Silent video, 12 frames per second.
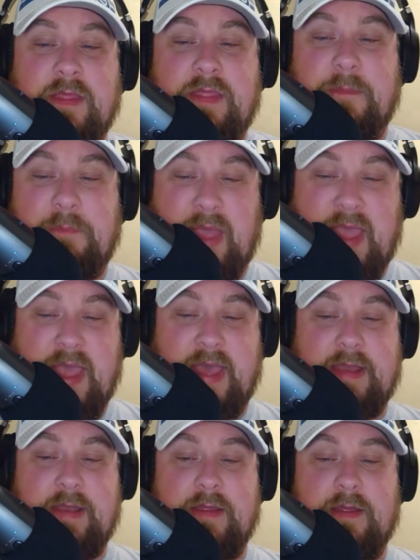The
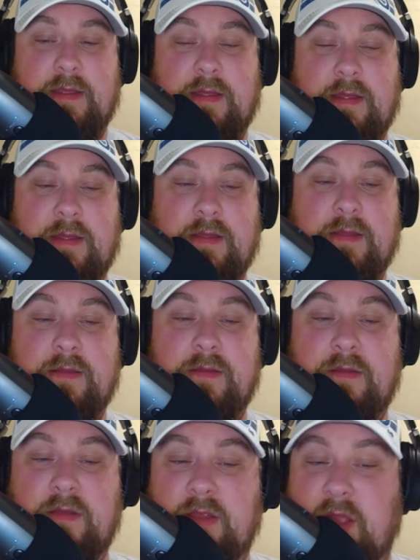bad
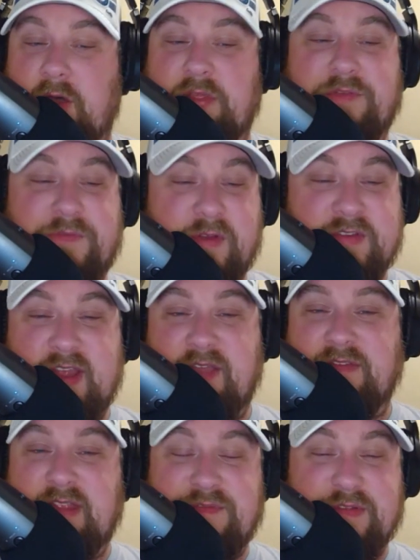y'all, the first
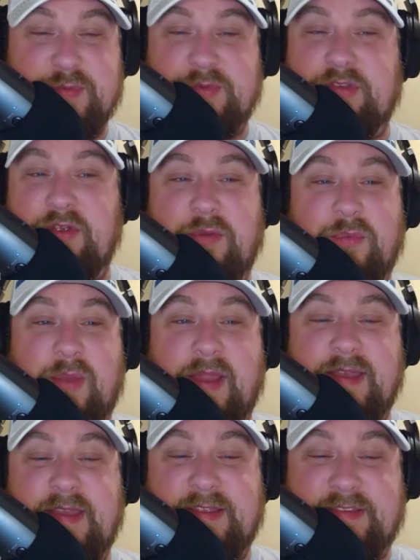half defense was
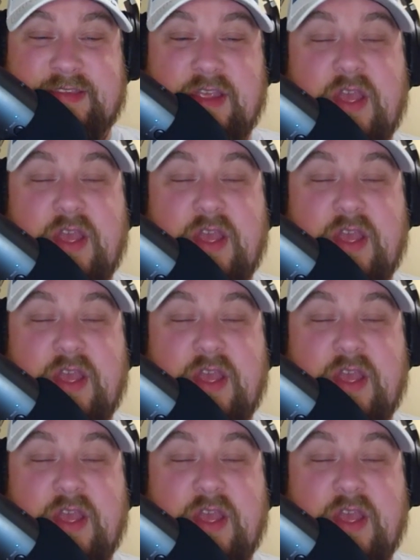horrendous,